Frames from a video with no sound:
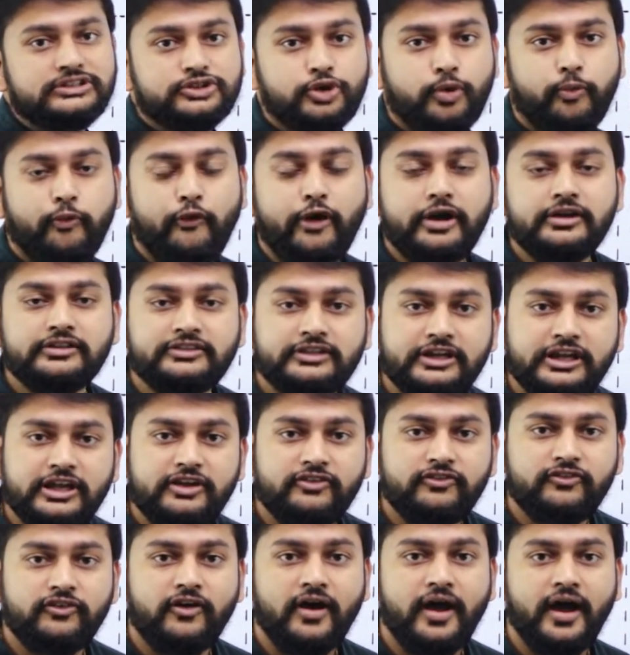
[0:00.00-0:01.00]

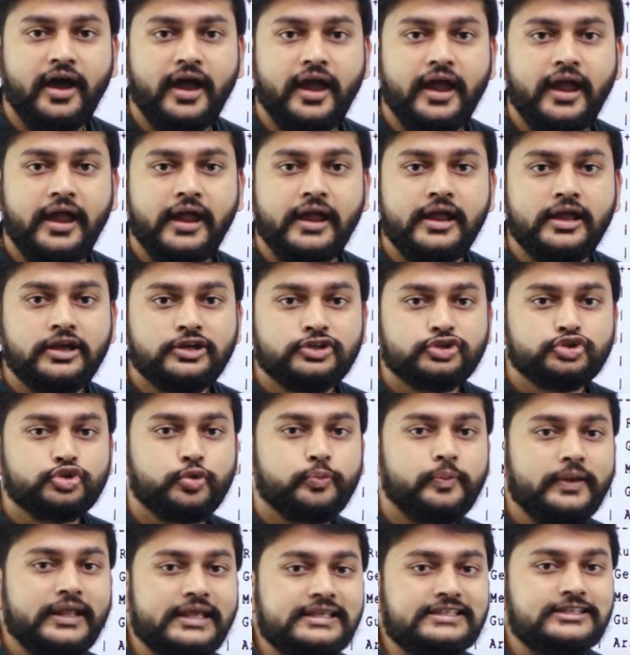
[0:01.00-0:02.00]
0.35. So
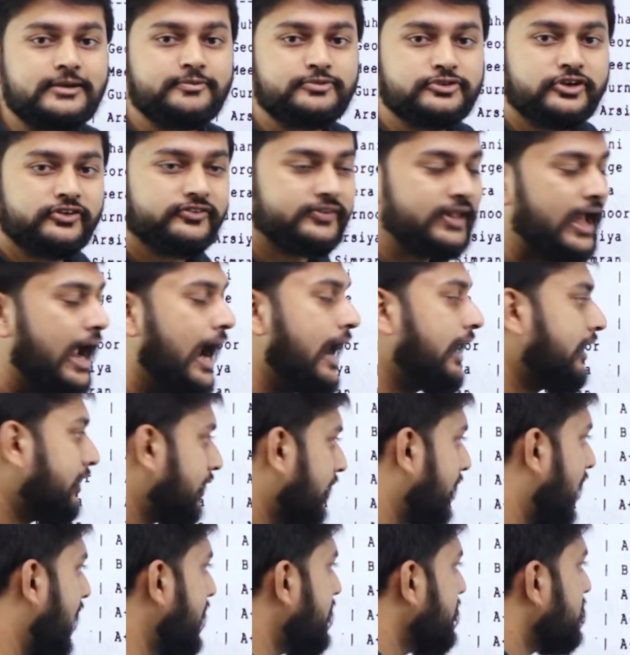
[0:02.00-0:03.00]
please observe that,
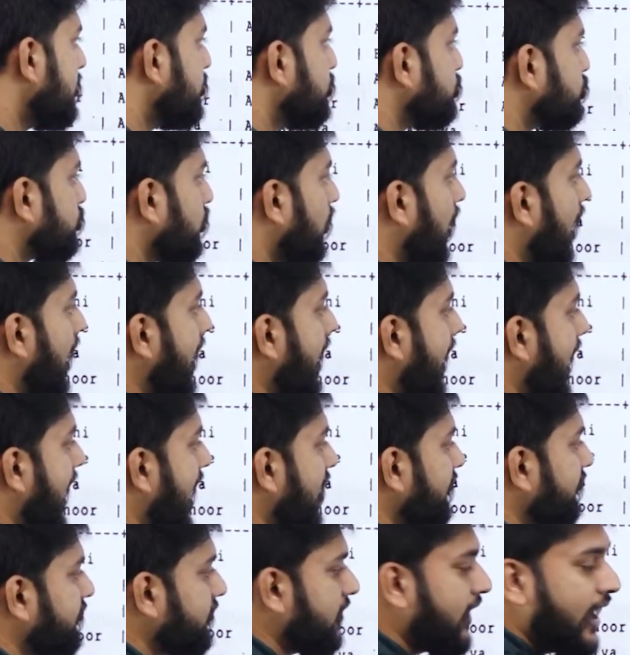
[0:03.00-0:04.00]
right? So I
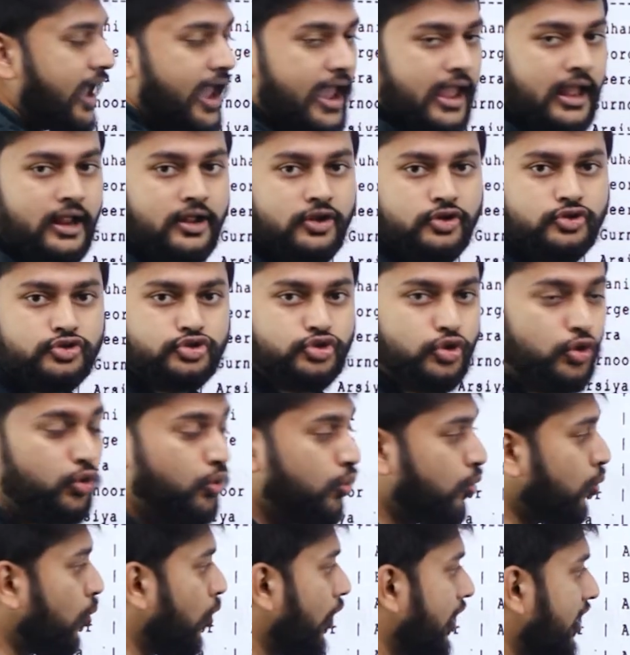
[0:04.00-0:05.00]
have A. So
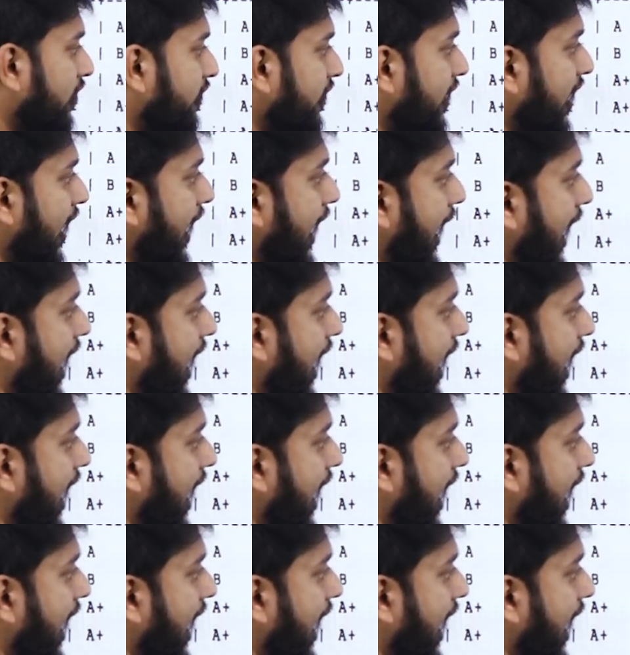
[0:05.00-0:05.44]
whatever I